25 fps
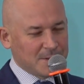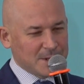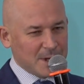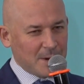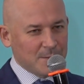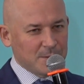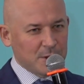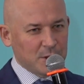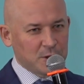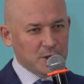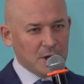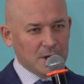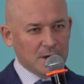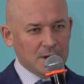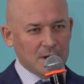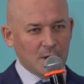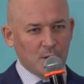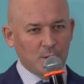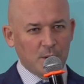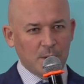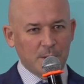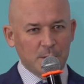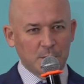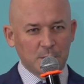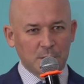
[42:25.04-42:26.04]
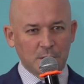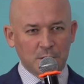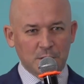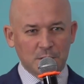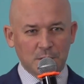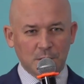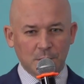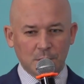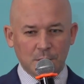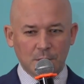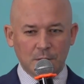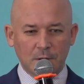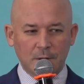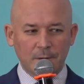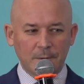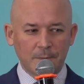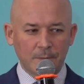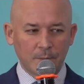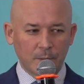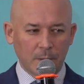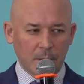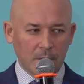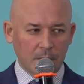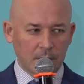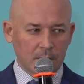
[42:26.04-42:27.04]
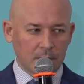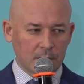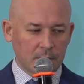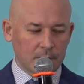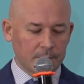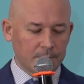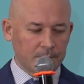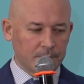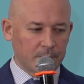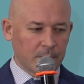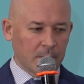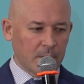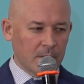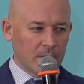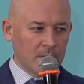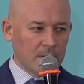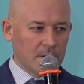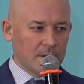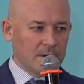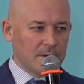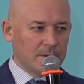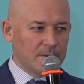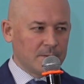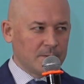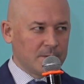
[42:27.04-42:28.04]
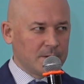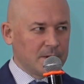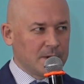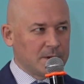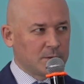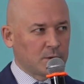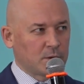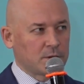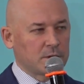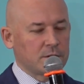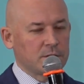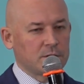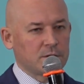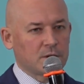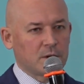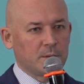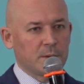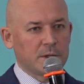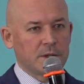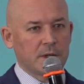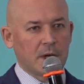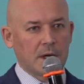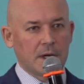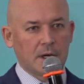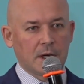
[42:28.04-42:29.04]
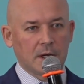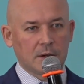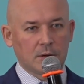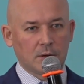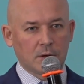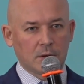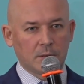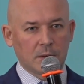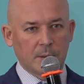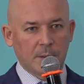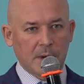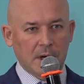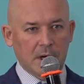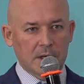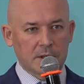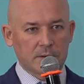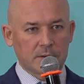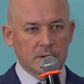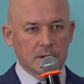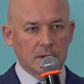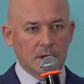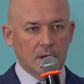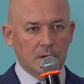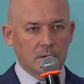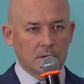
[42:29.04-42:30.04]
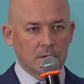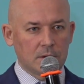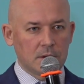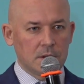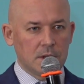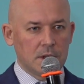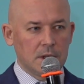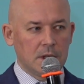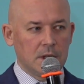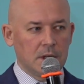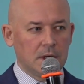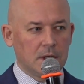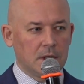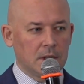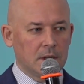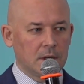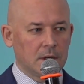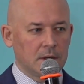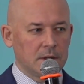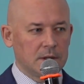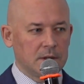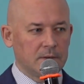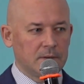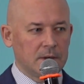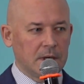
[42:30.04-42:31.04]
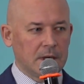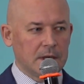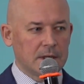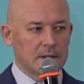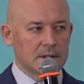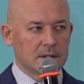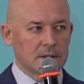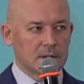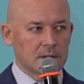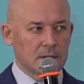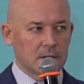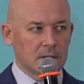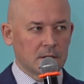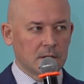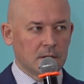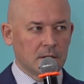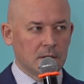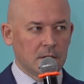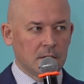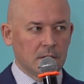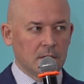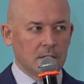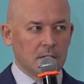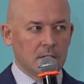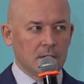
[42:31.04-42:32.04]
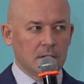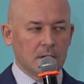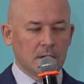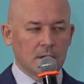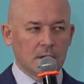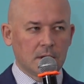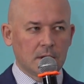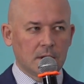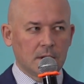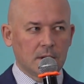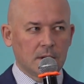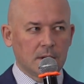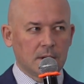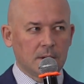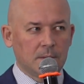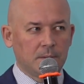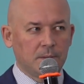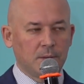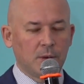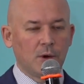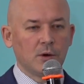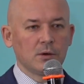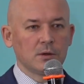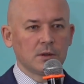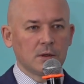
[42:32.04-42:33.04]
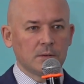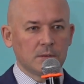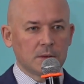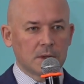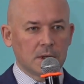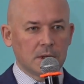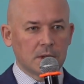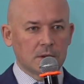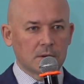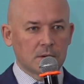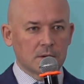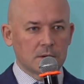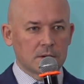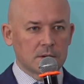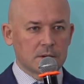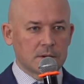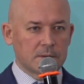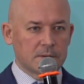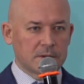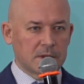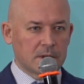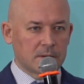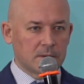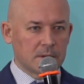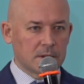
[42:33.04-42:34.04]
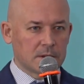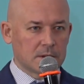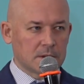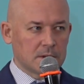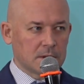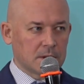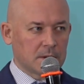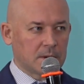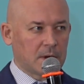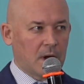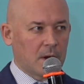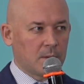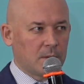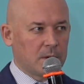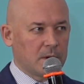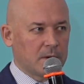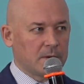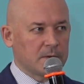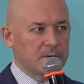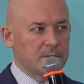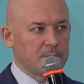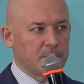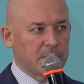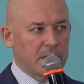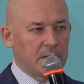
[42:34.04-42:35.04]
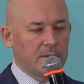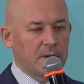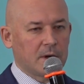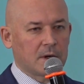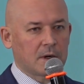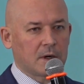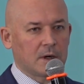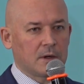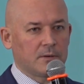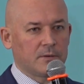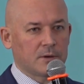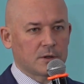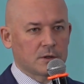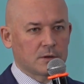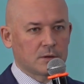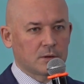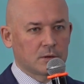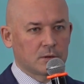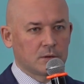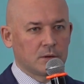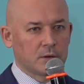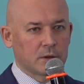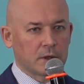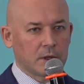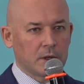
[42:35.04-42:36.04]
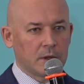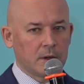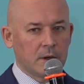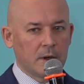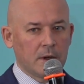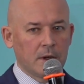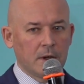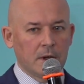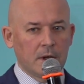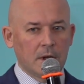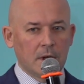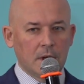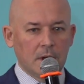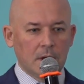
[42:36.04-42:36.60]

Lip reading: As a matter of fact, we mentioned from the very beginning that the instruments that we are showing here is not this is not